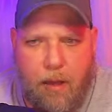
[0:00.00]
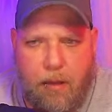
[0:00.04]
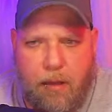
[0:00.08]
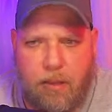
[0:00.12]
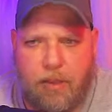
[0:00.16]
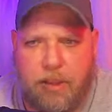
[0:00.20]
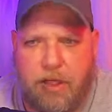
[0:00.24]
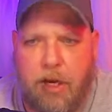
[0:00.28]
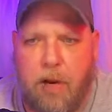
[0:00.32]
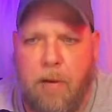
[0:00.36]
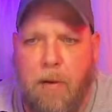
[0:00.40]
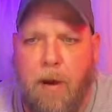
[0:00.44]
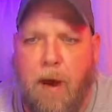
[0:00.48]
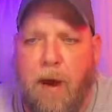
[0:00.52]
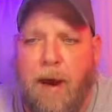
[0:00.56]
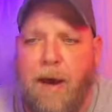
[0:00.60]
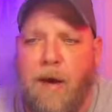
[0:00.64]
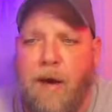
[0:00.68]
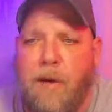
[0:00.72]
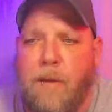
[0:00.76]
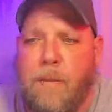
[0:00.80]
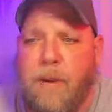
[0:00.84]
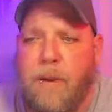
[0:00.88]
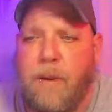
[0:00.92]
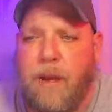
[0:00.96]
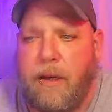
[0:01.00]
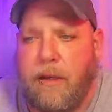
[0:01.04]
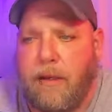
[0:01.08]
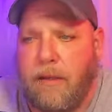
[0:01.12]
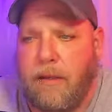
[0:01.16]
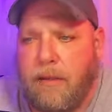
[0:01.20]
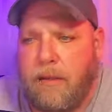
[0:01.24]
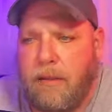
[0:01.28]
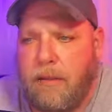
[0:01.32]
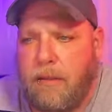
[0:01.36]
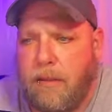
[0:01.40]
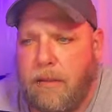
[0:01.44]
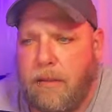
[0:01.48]
The show
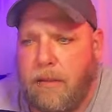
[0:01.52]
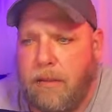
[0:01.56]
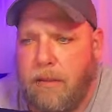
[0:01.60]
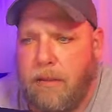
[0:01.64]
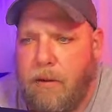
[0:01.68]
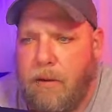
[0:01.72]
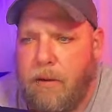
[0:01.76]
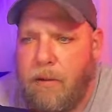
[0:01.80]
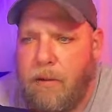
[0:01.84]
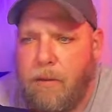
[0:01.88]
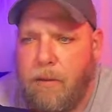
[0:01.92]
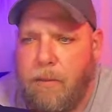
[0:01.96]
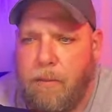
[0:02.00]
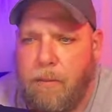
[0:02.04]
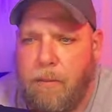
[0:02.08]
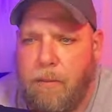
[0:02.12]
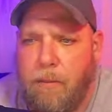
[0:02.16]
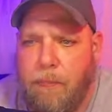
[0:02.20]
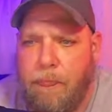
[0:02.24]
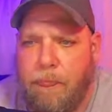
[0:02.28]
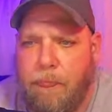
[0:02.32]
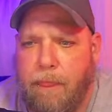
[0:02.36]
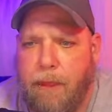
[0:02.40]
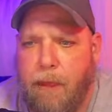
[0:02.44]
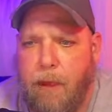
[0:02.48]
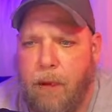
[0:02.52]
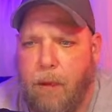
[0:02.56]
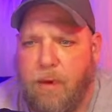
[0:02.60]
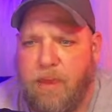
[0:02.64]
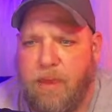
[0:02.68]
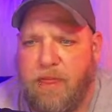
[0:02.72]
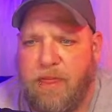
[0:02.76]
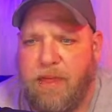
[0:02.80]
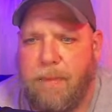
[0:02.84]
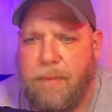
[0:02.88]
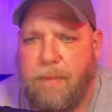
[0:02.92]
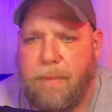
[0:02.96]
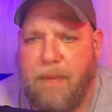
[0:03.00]
opened
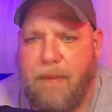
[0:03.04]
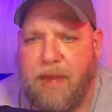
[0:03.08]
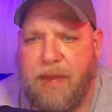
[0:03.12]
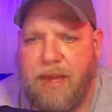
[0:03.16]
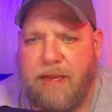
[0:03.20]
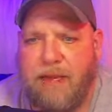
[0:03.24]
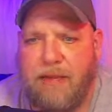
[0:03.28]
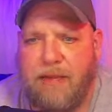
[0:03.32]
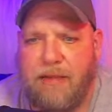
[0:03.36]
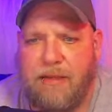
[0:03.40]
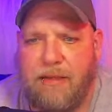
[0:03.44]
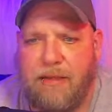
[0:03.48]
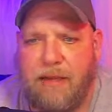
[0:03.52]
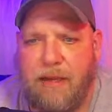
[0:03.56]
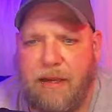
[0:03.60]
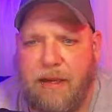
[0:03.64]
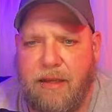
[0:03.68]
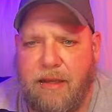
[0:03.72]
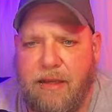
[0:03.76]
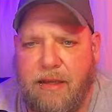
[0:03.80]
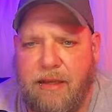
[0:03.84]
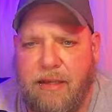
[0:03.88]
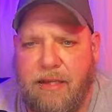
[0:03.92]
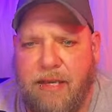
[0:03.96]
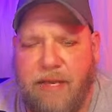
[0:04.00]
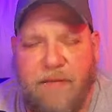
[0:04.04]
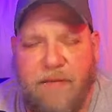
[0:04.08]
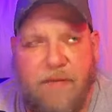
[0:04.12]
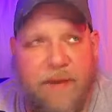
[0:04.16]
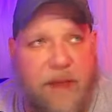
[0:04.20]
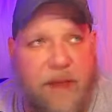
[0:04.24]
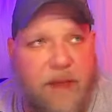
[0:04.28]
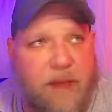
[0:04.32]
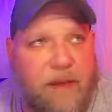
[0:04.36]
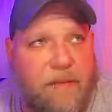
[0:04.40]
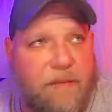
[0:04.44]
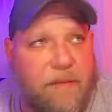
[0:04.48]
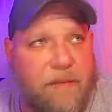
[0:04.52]
with The Miz
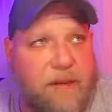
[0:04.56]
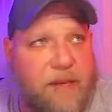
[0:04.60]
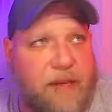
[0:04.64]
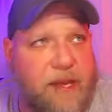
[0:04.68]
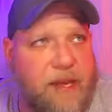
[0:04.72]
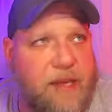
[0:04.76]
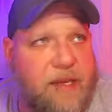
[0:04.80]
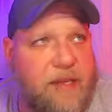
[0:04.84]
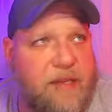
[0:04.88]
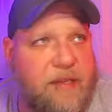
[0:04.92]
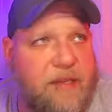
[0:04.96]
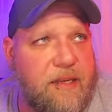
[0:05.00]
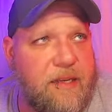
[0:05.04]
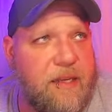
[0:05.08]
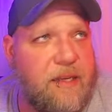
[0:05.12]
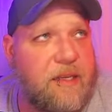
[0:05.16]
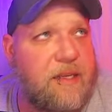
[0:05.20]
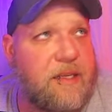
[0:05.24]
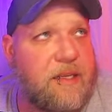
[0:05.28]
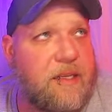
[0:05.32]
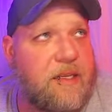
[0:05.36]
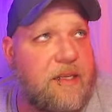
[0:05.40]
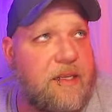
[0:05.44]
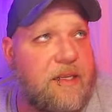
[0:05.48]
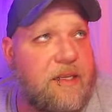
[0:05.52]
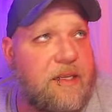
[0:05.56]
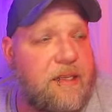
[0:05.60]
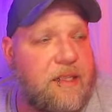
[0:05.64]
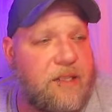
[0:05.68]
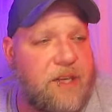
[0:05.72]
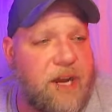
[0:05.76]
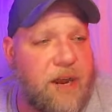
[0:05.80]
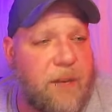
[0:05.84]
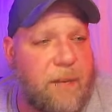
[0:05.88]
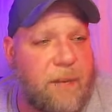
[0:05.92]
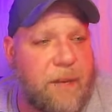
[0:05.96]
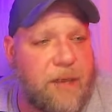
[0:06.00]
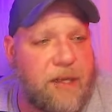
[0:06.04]
TV, his
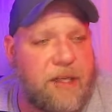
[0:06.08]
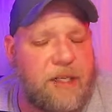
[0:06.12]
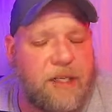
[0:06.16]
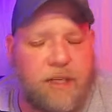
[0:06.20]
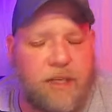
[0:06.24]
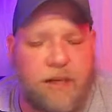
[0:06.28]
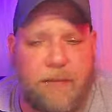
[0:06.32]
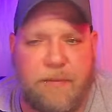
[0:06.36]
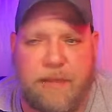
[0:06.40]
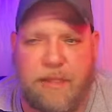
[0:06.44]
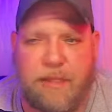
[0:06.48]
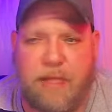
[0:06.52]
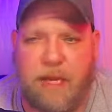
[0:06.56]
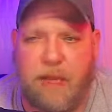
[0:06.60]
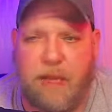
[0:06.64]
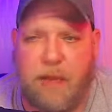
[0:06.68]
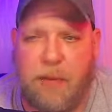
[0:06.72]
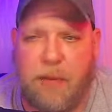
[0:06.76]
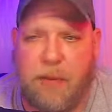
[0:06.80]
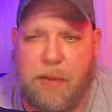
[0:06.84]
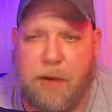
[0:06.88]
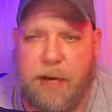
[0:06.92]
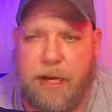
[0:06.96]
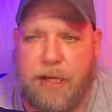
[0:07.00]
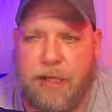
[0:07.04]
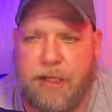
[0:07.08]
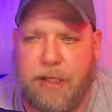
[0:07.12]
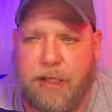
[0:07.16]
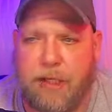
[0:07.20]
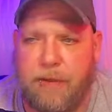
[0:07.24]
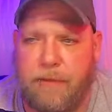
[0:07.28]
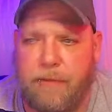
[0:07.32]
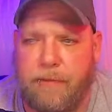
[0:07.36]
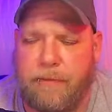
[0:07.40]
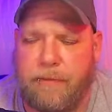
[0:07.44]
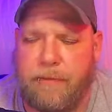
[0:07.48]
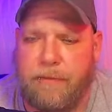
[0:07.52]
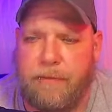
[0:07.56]
championship
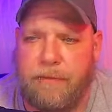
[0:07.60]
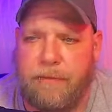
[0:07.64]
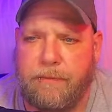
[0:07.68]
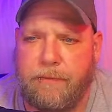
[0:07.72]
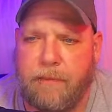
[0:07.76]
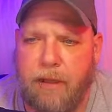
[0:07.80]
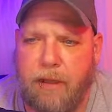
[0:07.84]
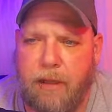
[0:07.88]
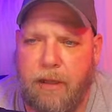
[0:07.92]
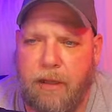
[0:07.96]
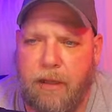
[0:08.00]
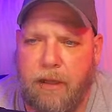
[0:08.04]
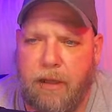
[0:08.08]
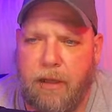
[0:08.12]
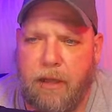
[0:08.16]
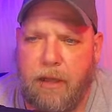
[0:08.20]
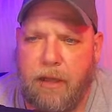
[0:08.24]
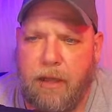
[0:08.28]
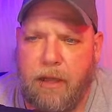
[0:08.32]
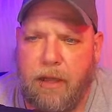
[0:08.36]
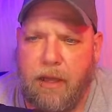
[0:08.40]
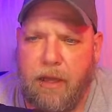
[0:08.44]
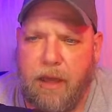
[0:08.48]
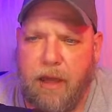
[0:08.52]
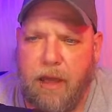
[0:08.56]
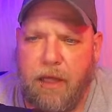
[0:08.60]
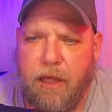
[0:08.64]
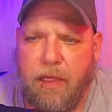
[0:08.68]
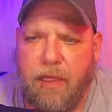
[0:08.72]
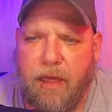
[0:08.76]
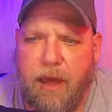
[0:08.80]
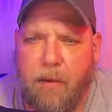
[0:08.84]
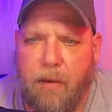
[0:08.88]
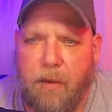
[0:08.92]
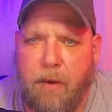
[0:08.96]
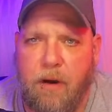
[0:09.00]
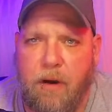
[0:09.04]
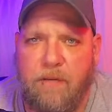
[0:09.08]
celebration.
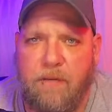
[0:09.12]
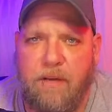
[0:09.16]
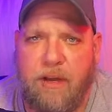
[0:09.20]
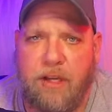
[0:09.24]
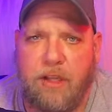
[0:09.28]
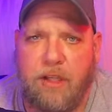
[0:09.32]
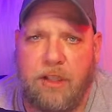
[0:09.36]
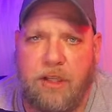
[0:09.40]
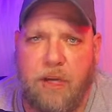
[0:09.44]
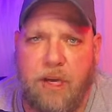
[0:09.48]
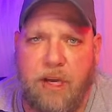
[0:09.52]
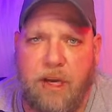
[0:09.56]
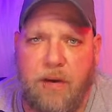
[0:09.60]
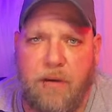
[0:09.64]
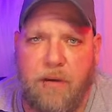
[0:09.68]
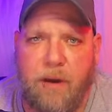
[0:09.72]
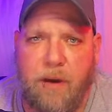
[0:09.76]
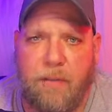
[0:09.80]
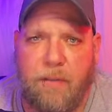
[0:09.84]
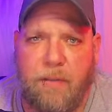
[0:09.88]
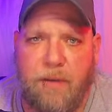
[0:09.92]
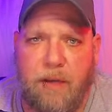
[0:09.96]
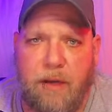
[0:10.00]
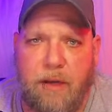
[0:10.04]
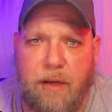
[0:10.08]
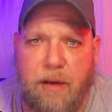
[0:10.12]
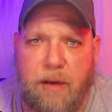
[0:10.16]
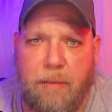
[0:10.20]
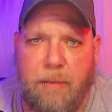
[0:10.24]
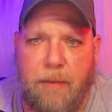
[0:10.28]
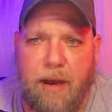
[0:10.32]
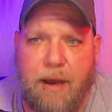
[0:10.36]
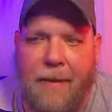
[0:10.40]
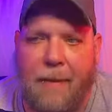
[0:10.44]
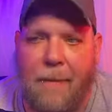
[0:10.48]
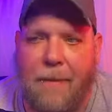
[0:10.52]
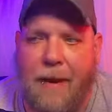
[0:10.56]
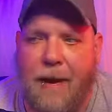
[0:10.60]
They were eventually interrupted
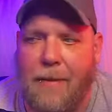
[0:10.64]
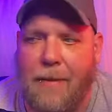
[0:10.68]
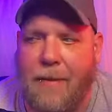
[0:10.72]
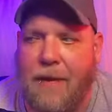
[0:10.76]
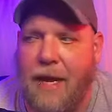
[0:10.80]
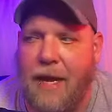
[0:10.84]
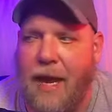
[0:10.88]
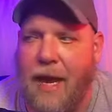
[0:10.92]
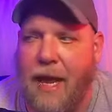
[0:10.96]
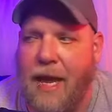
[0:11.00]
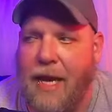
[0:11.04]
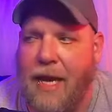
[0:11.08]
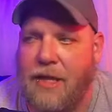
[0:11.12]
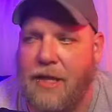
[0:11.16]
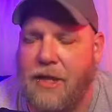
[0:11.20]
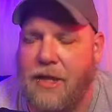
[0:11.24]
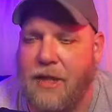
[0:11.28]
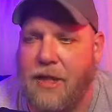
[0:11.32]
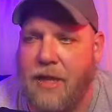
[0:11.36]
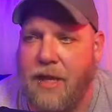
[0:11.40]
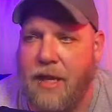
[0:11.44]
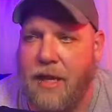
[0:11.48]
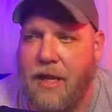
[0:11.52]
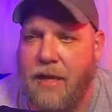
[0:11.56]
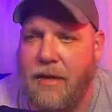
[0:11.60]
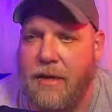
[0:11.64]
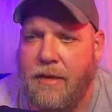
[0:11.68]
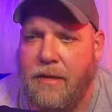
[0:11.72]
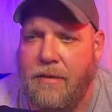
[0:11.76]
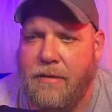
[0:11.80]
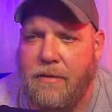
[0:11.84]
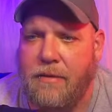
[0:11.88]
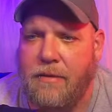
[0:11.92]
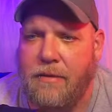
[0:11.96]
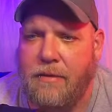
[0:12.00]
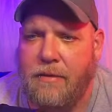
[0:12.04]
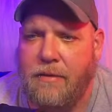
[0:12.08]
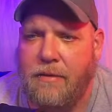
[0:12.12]
by Bobby Lashley
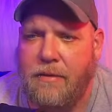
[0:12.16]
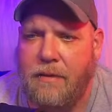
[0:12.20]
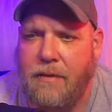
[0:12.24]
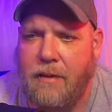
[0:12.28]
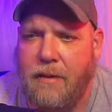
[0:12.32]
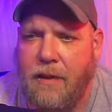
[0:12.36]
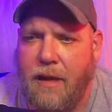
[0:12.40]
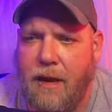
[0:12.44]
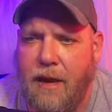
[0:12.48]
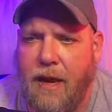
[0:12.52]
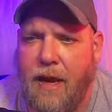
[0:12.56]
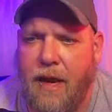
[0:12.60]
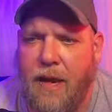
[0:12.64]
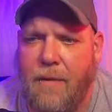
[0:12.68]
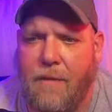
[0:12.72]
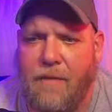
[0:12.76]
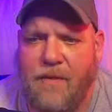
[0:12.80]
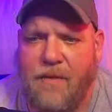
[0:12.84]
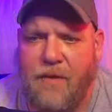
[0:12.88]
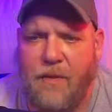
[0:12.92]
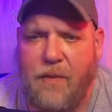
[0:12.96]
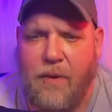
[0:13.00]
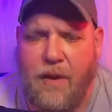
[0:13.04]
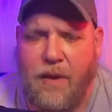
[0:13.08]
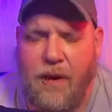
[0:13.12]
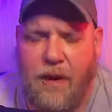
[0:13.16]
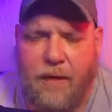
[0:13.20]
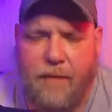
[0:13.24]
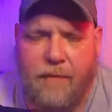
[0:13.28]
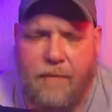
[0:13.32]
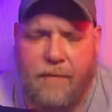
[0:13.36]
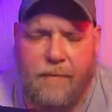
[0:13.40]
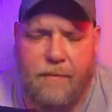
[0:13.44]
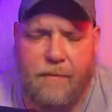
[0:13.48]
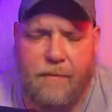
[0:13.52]
and MVP.